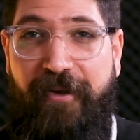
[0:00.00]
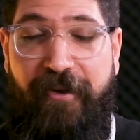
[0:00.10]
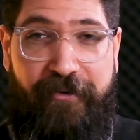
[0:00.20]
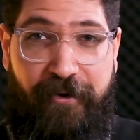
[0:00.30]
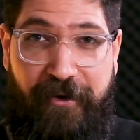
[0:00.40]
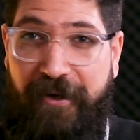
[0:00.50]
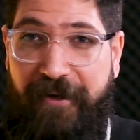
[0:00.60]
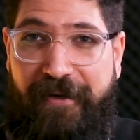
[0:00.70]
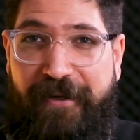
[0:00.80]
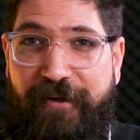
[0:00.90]
So
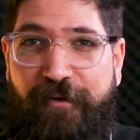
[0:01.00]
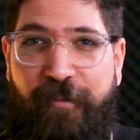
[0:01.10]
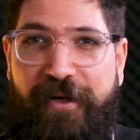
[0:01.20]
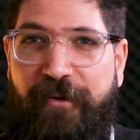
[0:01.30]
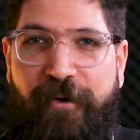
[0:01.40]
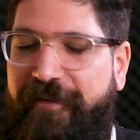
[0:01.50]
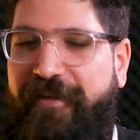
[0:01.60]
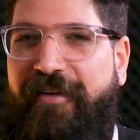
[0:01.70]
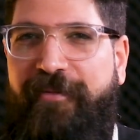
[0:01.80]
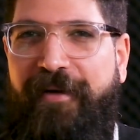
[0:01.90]
in your opinion, what's the
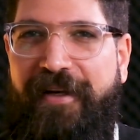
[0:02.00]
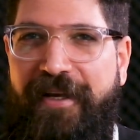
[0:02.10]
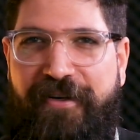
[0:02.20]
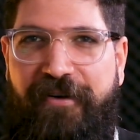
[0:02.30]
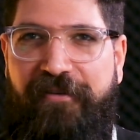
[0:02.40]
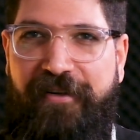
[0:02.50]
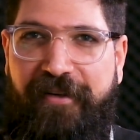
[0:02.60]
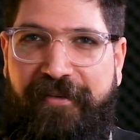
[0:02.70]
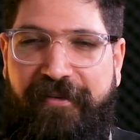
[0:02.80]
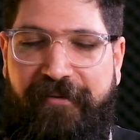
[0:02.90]
explanation of
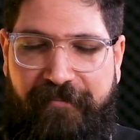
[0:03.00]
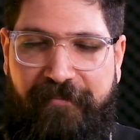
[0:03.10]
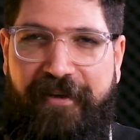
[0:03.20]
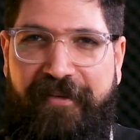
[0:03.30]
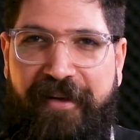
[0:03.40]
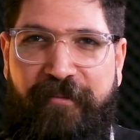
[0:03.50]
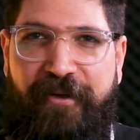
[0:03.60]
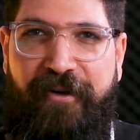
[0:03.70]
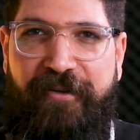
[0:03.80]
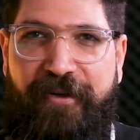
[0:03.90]
this? Please let me
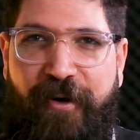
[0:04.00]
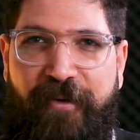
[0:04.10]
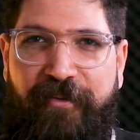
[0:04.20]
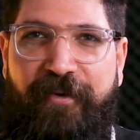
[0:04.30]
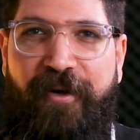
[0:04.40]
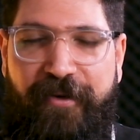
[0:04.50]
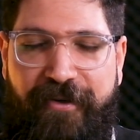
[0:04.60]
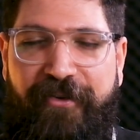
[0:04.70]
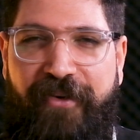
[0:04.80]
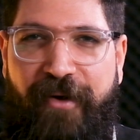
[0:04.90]
know in the comments below,
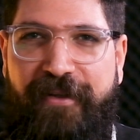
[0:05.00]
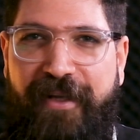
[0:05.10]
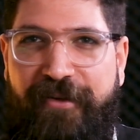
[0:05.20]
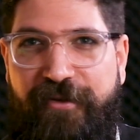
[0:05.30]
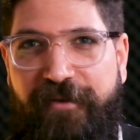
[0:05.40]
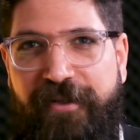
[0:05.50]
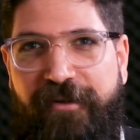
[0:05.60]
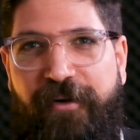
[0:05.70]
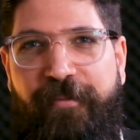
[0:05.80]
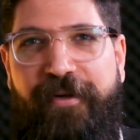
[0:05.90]
because I would like to read
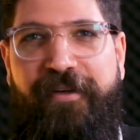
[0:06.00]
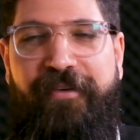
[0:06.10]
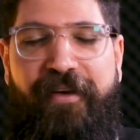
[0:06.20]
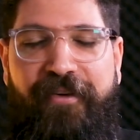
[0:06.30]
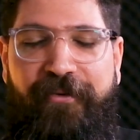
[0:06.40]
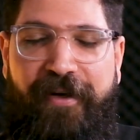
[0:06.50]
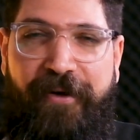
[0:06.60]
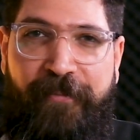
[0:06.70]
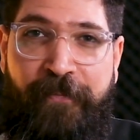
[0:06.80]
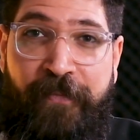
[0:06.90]
your opinions as well.